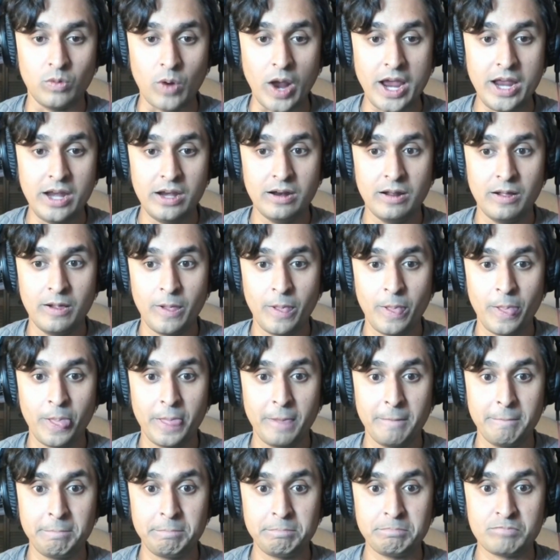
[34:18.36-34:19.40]
Right?
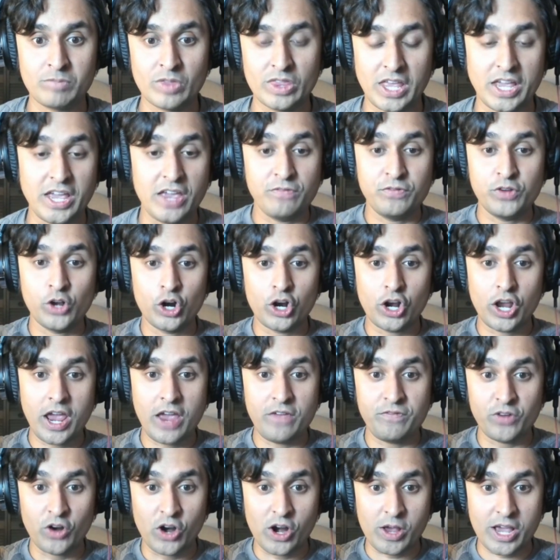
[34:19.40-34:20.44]
Like if you're
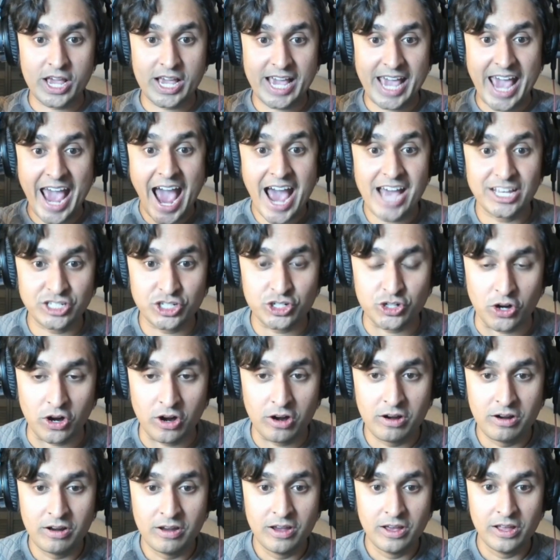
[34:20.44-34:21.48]
if you're a
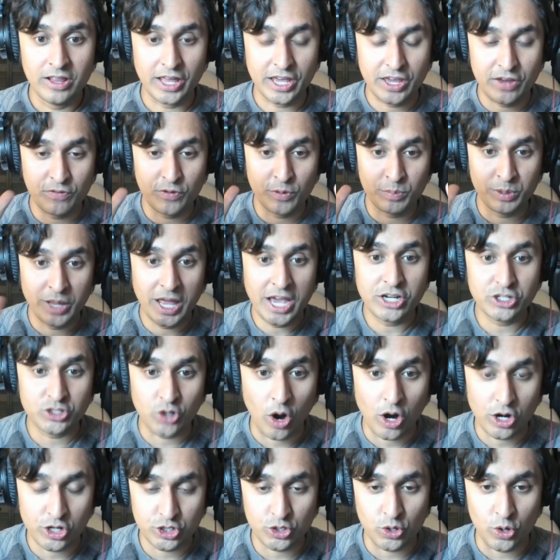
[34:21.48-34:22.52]
caster, like if you're playing
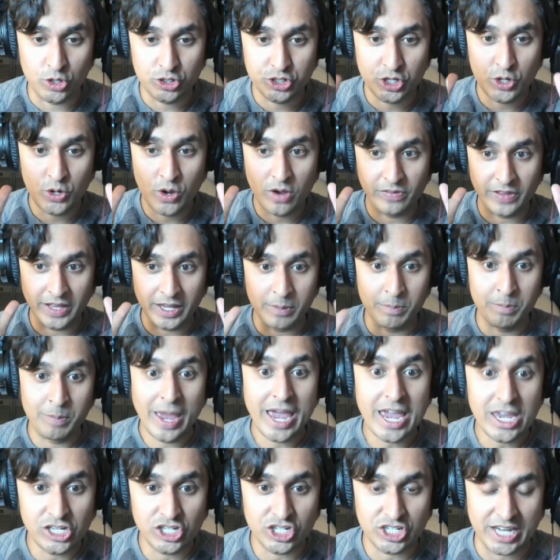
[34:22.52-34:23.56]
Dark Souls and you have like
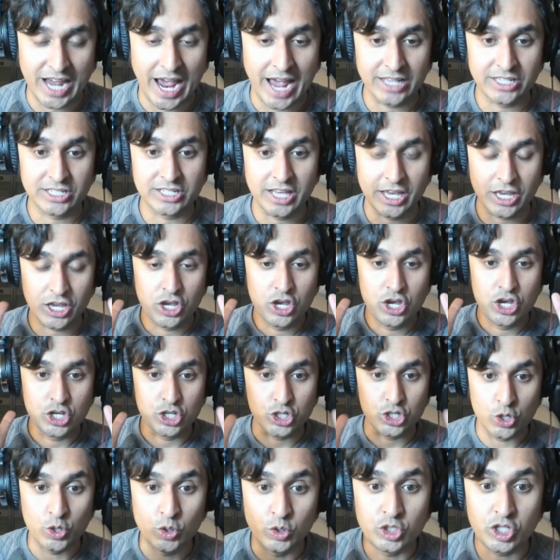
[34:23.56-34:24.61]
mage stats, like
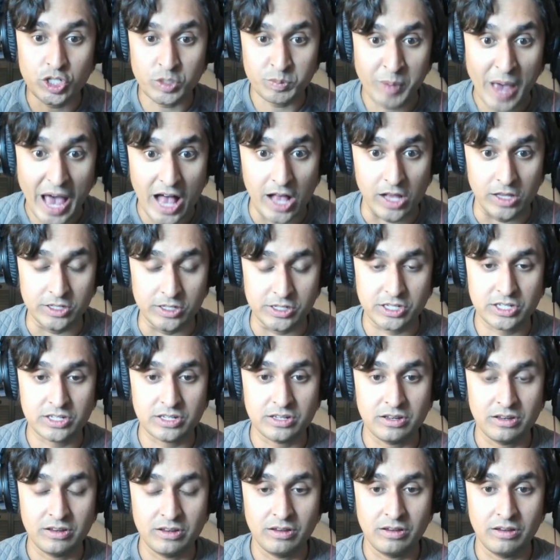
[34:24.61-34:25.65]
use
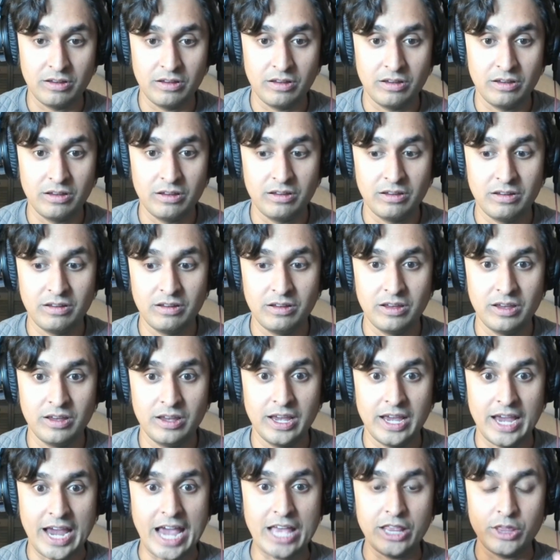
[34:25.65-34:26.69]
spells.
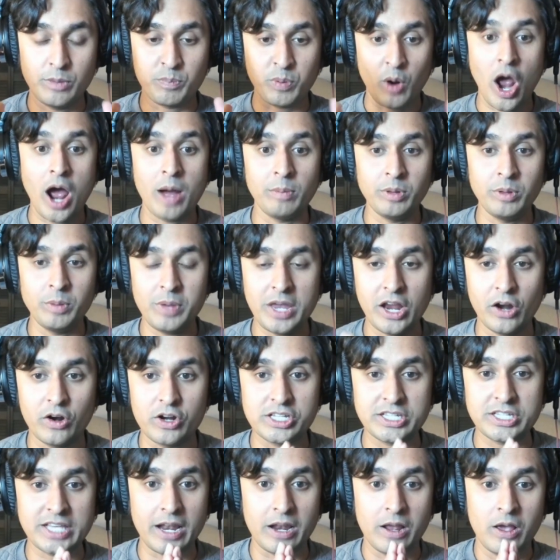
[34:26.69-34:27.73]
And the problem
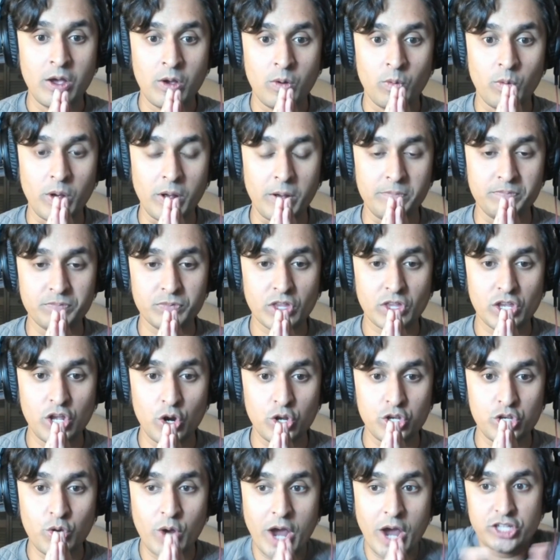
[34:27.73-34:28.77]
here is that you
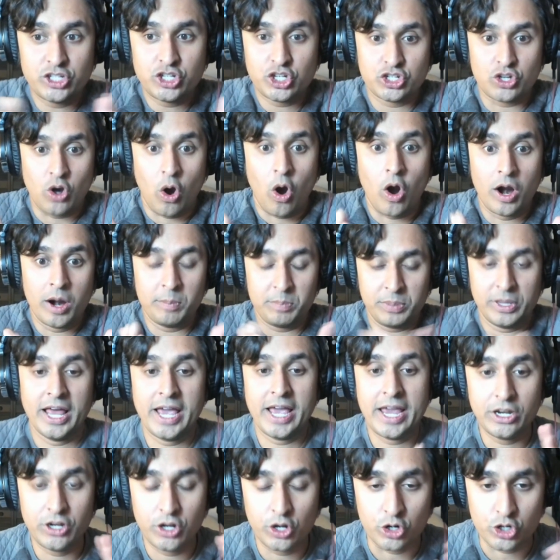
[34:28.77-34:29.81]
know, you guys just aren't
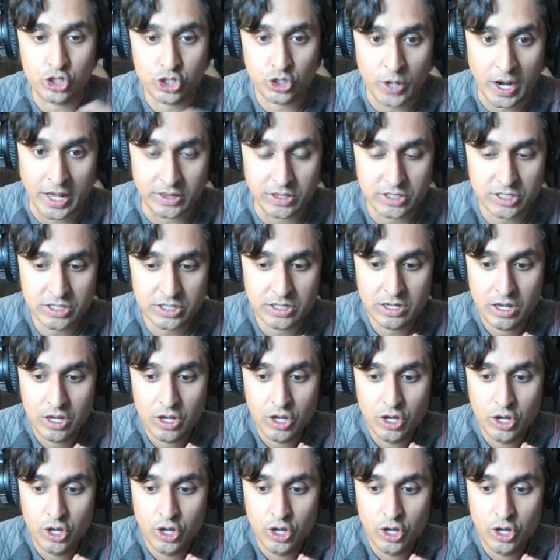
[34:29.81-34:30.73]
playing to your strengths.